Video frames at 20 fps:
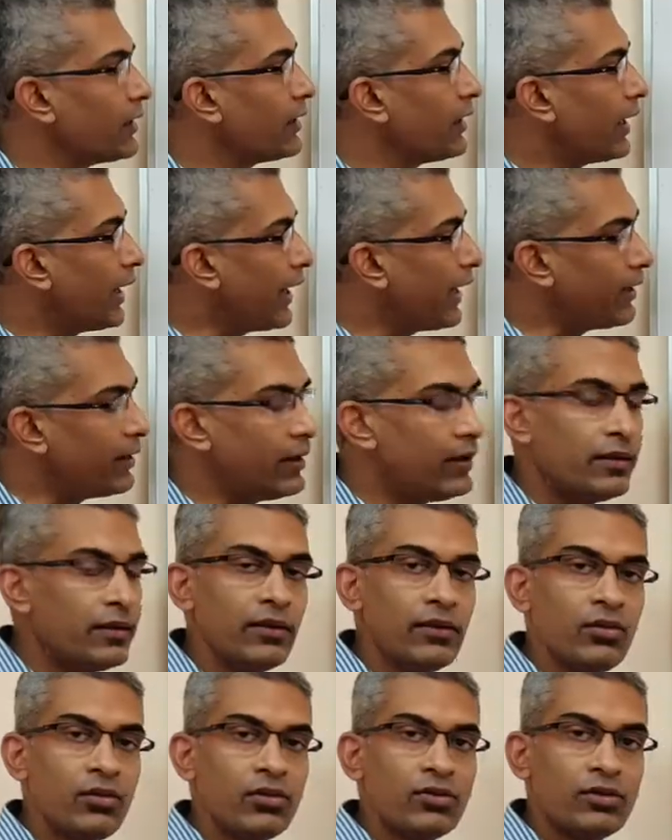And
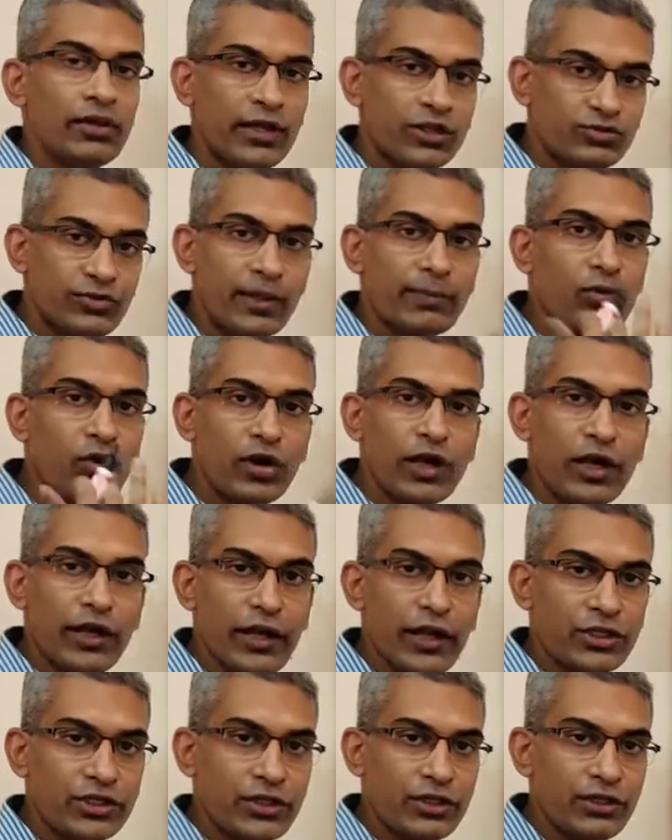there is one more
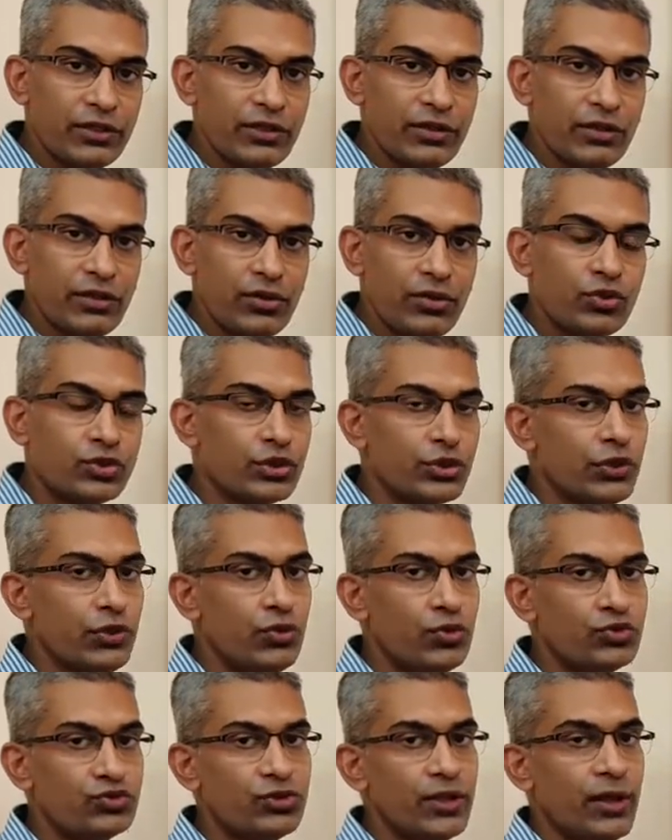condition, you should
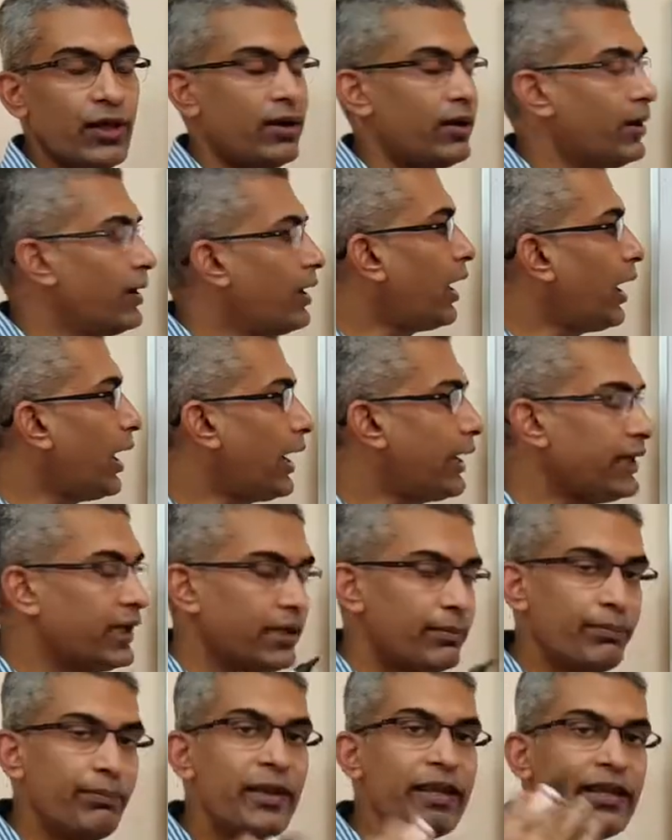use the
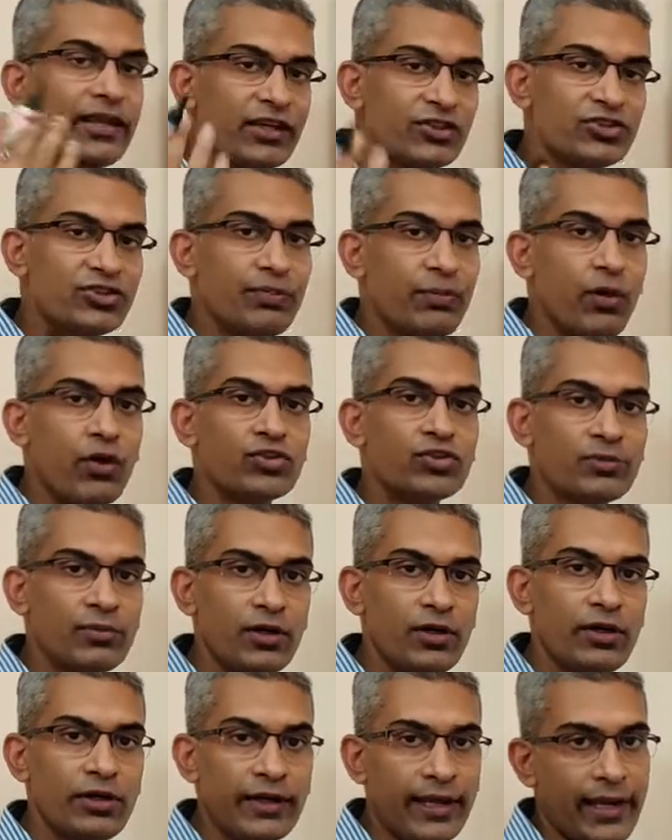biggest
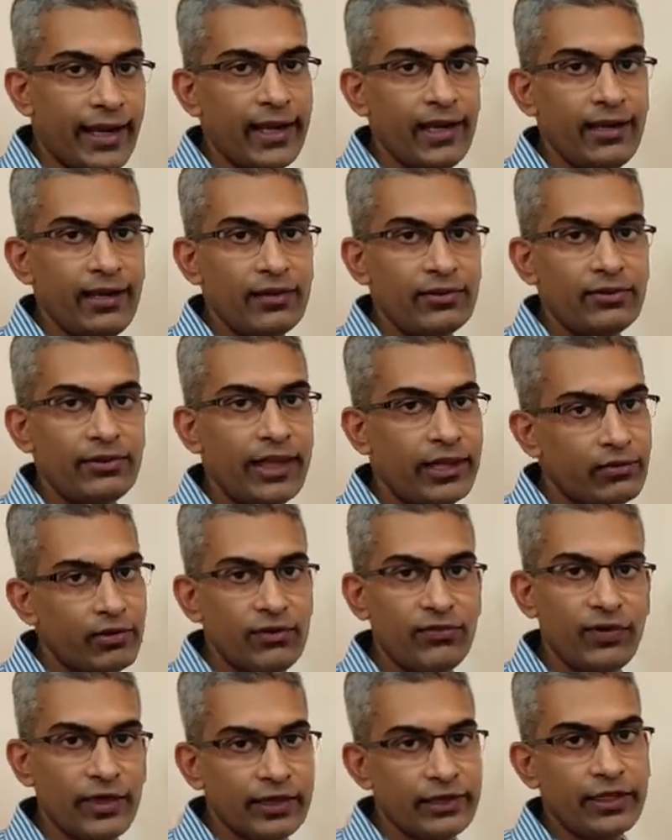possible tile that will
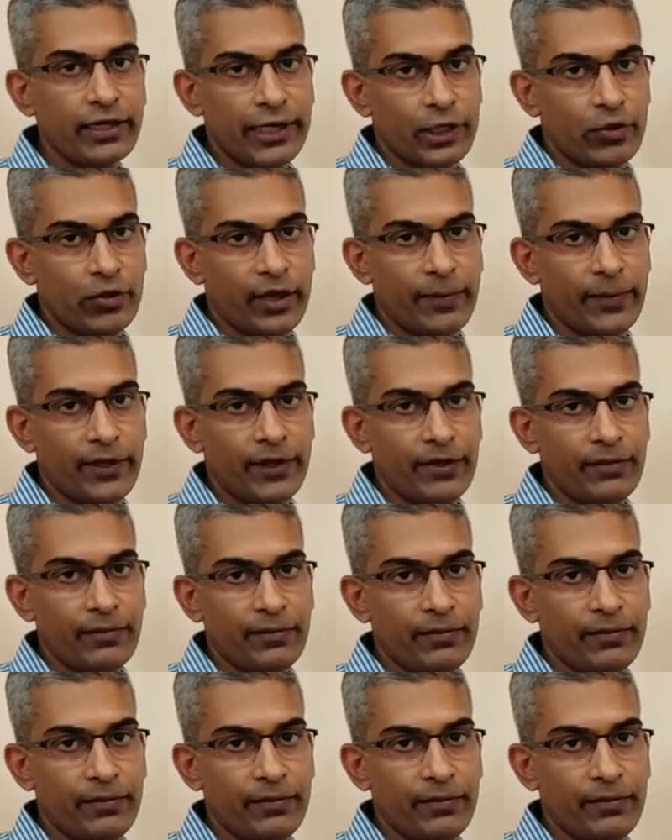fit the requirement.